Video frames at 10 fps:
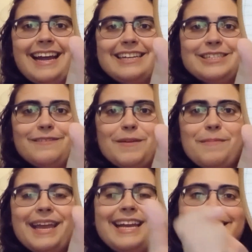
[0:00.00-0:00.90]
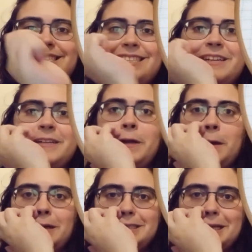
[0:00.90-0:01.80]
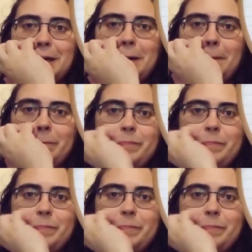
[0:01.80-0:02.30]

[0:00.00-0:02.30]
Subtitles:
edge of the page. So